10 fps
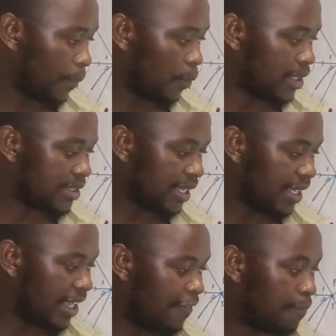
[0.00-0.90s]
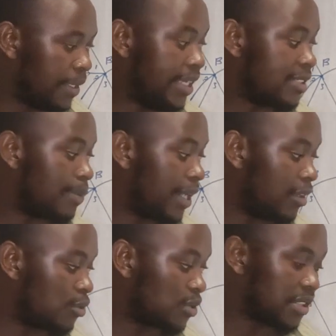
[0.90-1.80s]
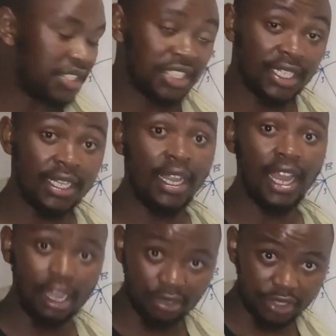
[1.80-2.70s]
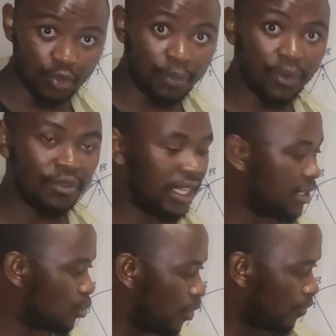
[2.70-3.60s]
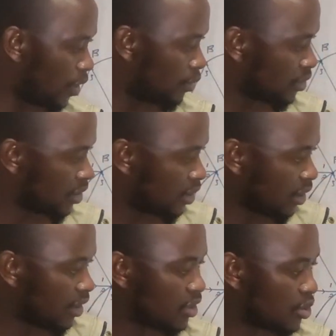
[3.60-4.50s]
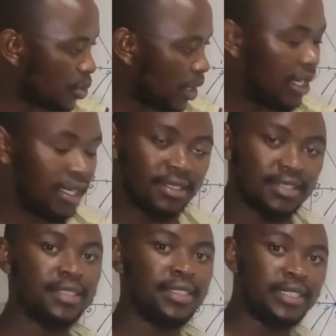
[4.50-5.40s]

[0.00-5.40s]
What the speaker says: We're saying FB is parallel to CG. How did we prove that? We found these two angles